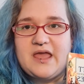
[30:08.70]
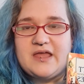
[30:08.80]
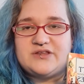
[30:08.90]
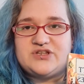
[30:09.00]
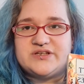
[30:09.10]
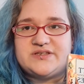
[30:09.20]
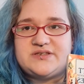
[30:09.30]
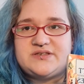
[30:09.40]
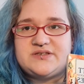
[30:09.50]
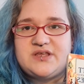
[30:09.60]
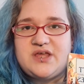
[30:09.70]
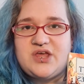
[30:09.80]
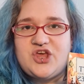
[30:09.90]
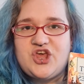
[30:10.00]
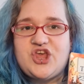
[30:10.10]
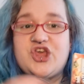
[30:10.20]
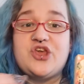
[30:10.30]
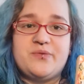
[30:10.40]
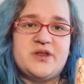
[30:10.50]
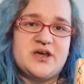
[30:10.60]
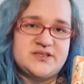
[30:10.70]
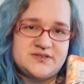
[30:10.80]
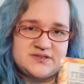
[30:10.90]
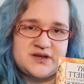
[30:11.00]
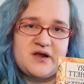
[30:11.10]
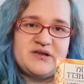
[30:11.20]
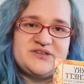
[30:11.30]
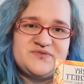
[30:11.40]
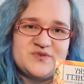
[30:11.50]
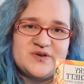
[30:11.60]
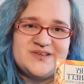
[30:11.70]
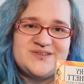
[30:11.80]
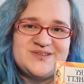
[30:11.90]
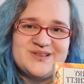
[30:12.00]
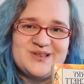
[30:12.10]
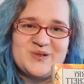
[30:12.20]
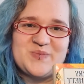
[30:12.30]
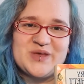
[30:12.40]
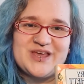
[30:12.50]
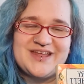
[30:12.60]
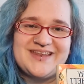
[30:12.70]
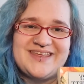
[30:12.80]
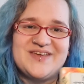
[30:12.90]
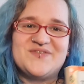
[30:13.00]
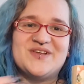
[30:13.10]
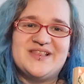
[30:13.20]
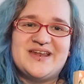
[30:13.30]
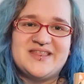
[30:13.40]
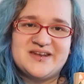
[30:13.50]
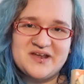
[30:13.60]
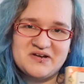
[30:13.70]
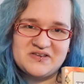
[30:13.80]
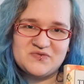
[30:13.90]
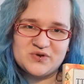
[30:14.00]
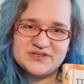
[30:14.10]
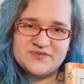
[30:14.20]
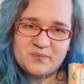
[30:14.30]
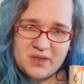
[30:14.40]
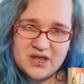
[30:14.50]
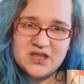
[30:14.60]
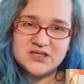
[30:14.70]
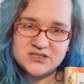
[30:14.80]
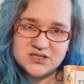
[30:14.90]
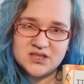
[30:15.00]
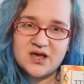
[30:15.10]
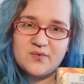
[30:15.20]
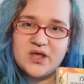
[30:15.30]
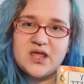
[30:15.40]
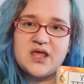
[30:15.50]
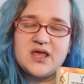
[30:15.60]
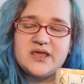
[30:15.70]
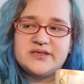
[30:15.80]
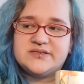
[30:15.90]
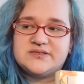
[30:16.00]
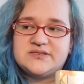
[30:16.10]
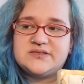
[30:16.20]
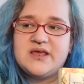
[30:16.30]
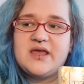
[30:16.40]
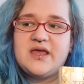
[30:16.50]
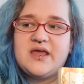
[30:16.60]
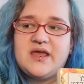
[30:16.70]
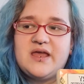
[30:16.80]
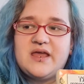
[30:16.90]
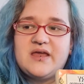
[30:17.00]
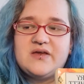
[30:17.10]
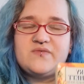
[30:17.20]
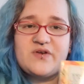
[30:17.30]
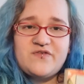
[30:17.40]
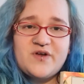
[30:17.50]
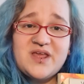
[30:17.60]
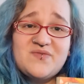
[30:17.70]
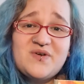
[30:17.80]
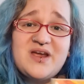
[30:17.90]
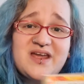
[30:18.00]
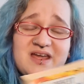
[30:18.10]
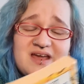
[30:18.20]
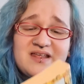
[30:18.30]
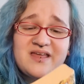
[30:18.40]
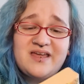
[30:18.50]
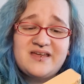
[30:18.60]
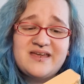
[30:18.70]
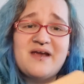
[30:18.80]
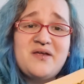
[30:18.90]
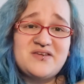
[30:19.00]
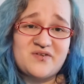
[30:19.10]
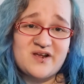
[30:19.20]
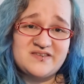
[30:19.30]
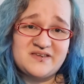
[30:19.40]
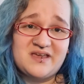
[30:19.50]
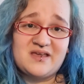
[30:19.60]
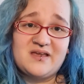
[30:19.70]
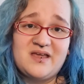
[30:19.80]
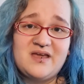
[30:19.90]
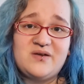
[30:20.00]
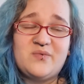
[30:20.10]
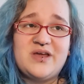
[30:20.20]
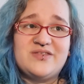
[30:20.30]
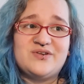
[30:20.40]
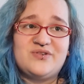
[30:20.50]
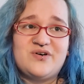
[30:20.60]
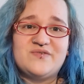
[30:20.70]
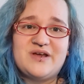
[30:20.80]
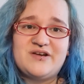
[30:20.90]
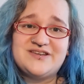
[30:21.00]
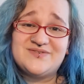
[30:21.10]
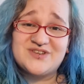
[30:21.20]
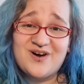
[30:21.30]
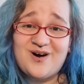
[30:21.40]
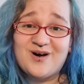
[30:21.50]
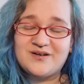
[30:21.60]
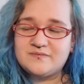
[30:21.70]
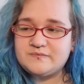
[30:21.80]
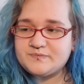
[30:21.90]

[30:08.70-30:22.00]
It just humanizes the narrative voice a little bit. Give it, letting the narrative voice have opinions in that way is very funny and very like characterizing in a way that a lot of narratives aren't.